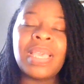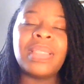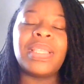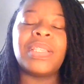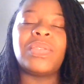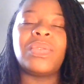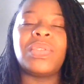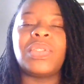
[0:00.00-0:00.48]

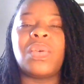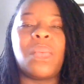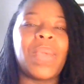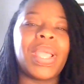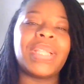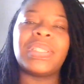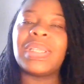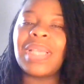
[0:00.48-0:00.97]
This was a
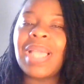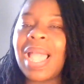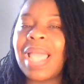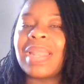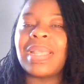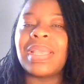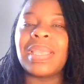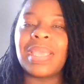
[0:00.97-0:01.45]
way to
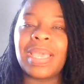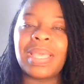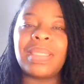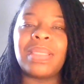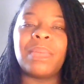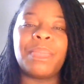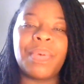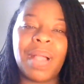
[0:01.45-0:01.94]
kind of get
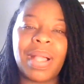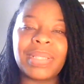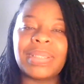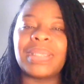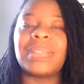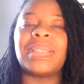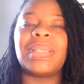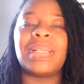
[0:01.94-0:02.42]
the
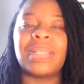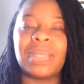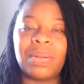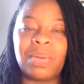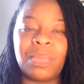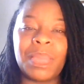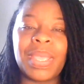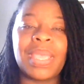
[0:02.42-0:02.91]
process a
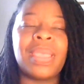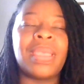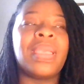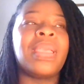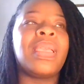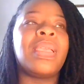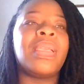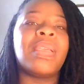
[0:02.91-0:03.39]
little bit
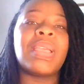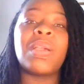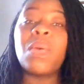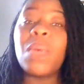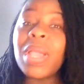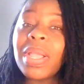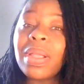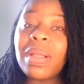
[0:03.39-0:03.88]

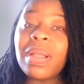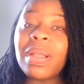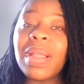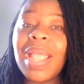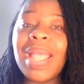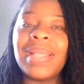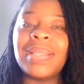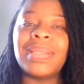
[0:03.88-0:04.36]
quicker
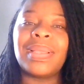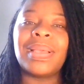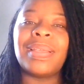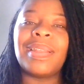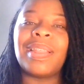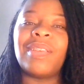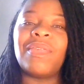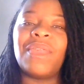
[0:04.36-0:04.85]
and
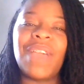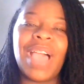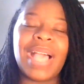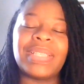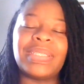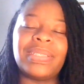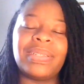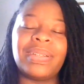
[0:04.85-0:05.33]
done
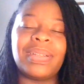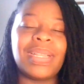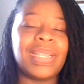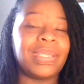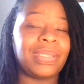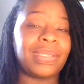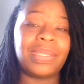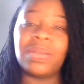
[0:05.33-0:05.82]
faster.
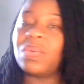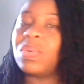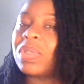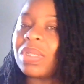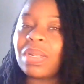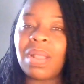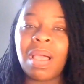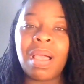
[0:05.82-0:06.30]
It still was
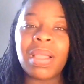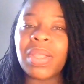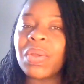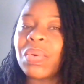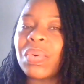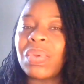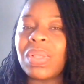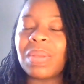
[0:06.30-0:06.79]
a long and
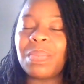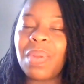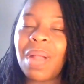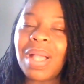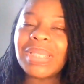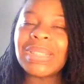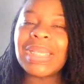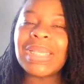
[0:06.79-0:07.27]
grueling
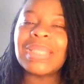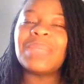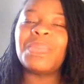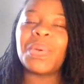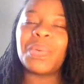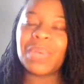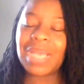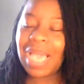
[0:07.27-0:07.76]
process,
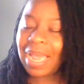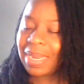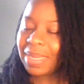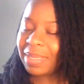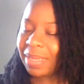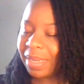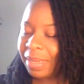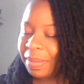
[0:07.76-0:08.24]
but we got
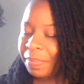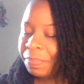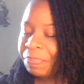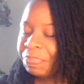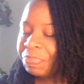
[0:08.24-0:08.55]
it done.